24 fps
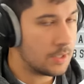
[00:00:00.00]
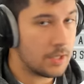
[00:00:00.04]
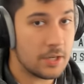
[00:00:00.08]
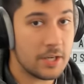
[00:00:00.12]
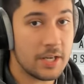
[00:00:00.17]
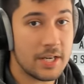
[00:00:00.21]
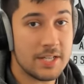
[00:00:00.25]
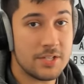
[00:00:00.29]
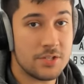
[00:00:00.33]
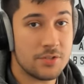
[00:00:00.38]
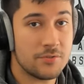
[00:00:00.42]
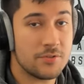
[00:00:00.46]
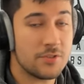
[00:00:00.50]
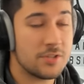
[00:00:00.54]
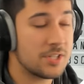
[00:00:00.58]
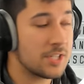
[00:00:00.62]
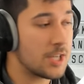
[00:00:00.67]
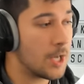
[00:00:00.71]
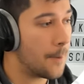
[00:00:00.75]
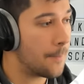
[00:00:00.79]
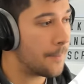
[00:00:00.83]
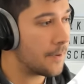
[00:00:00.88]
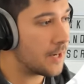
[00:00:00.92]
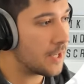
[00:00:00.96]
Okay, so I've just
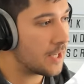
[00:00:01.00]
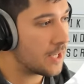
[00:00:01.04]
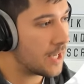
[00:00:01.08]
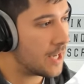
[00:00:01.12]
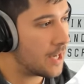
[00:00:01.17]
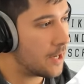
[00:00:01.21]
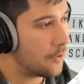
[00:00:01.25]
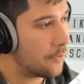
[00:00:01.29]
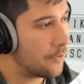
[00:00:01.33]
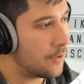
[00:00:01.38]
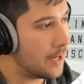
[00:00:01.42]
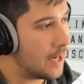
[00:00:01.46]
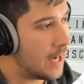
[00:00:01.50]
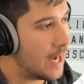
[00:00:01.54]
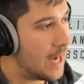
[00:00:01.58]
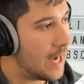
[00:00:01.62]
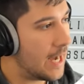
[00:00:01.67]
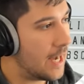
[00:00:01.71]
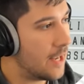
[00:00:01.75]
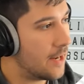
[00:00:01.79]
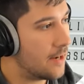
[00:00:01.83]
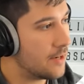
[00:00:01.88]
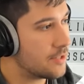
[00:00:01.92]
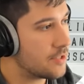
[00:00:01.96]
set up an account
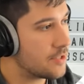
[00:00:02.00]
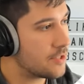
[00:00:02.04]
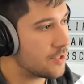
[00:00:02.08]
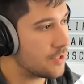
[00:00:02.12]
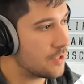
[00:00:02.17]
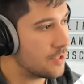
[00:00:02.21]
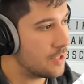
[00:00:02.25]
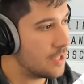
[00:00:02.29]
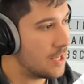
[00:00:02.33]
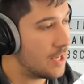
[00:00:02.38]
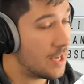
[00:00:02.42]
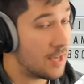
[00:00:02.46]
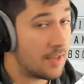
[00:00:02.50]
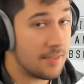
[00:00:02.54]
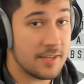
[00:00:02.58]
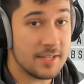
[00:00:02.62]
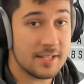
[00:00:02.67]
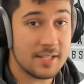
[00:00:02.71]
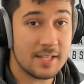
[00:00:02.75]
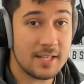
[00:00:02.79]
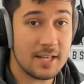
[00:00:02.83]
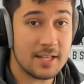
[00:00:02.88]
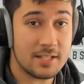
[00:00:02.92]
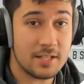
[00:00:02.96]
and yeah,
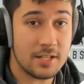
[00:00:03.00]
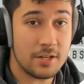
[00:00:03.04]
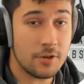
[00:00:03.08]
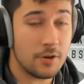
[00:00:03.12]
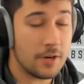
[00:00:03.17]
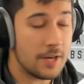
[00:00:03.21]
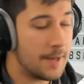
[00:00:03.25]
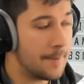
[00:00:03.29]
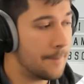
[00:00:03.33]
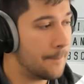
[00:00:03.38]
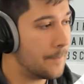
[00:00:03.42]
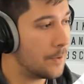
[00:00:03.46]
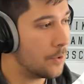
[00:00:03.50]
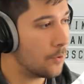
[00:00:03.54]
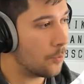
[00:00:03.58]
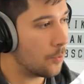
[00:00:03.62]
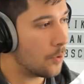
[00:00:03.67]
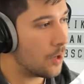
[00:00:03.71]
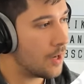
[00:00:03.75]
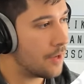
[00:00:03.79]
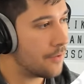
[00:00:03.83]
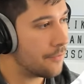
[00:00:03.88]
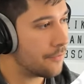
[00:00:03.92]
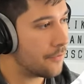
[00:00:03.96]
this has actually got inbuilt
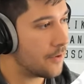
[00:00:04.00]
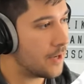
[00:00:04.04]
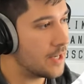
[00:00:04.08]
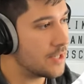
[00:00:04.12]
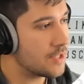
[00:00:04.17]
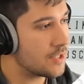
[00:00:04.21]
Wi-Fi.